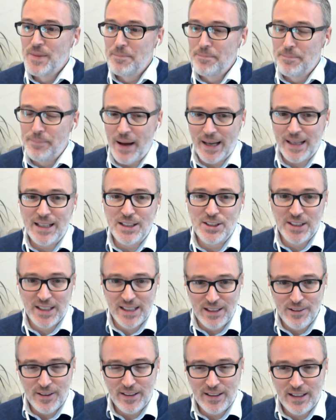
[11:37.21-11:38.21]
package
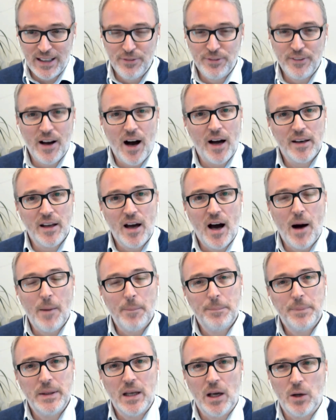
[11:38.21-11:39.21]
the gift card up.
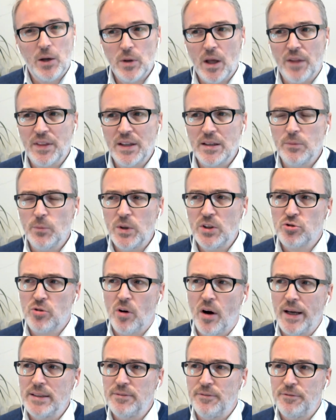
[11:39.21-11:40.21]
You know, I think we
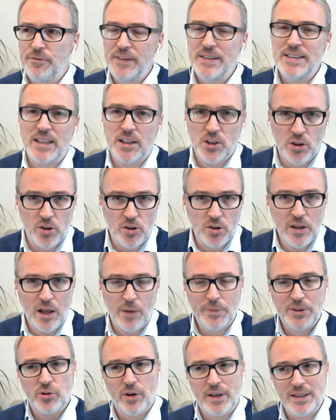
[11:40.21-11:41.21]
tried physical and
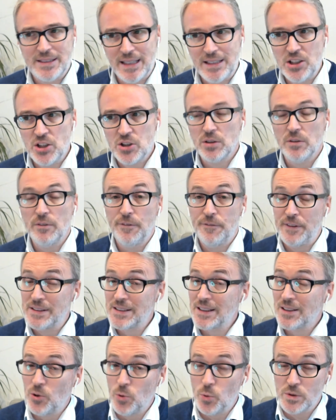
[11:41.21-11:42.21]
we tried digital.
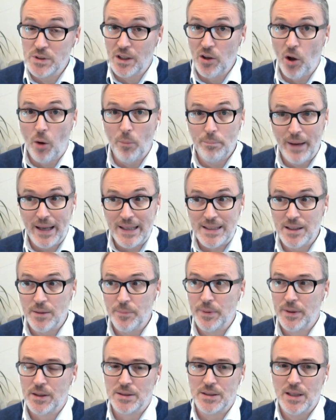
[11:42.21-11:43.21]
Physical was a lot better
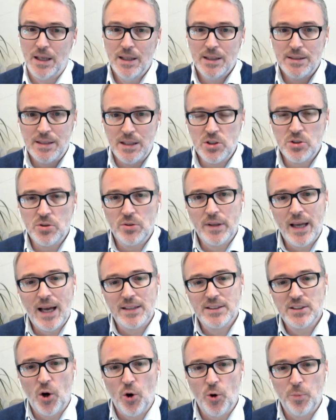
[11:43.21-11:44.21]
because digital, they had
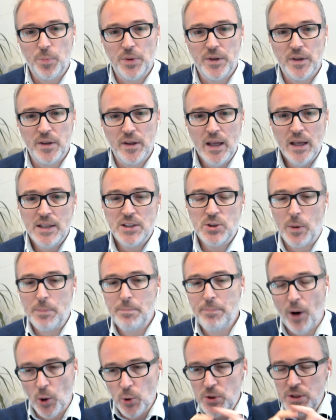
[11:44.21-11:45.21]
to open so we
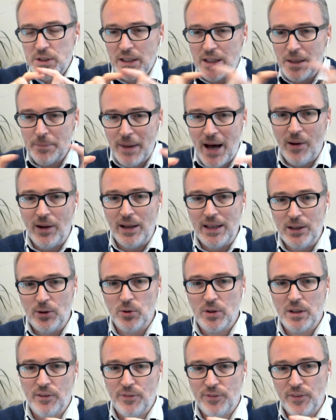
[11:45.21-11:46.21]
posted them out a little
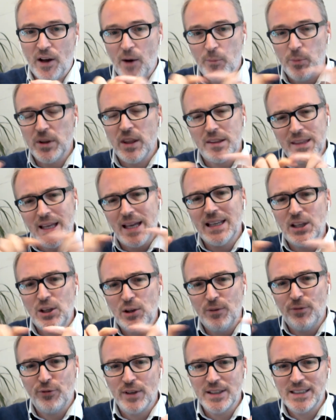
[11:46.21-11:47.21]
gift card with a thank
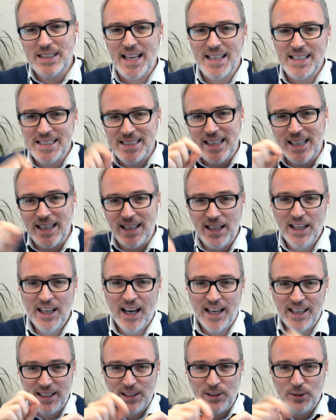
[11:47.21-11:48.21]
you for attending
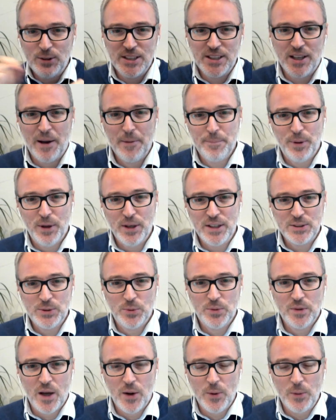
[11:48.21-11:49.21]
and a little signed
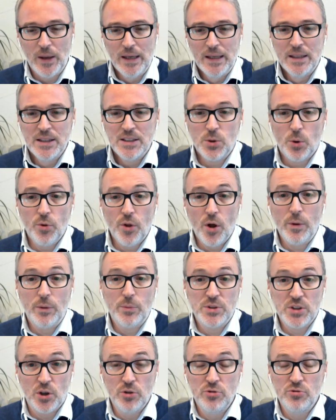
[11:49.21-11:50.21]
personal note. So although it
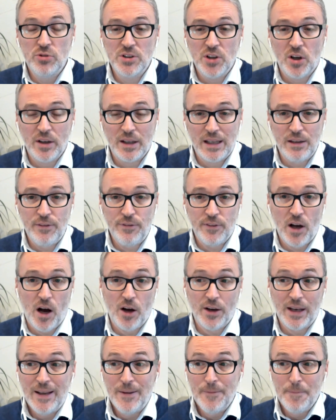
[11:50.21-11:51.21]
was a $100 gift
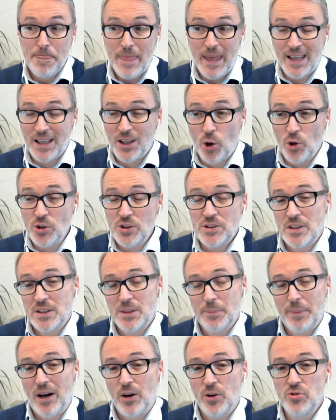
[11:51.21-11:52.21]
card, it cost us
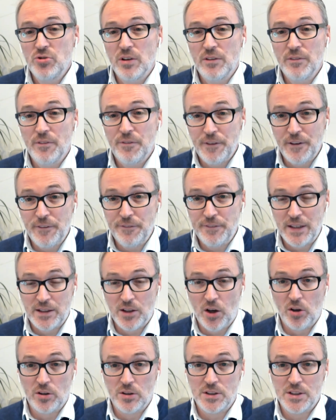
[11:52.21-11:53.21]
about
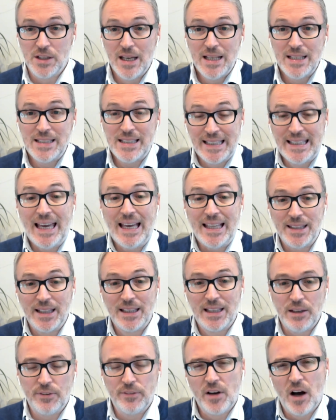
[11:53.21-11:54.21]
$150 to get the
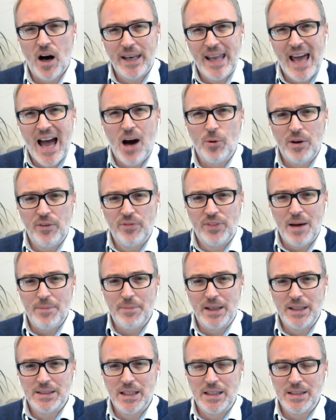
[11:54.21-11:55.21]
gift card out, if that
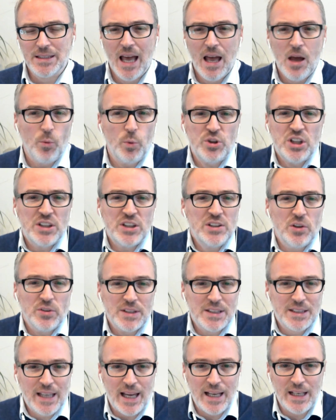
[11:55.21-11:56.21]
makes sense, which is not
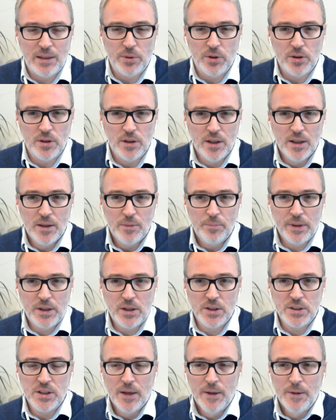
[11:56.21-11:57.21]
scalable
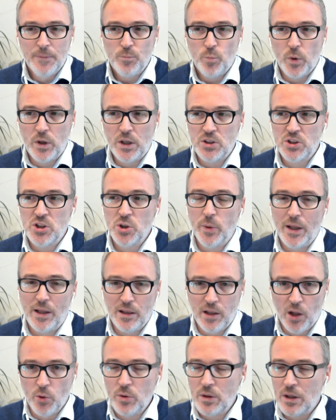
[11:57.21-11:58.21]
because we could do it
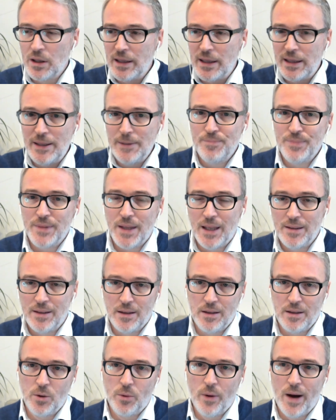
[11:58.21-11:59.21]
locally in the
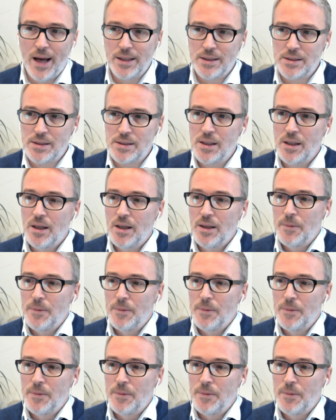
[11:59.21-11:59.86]
US,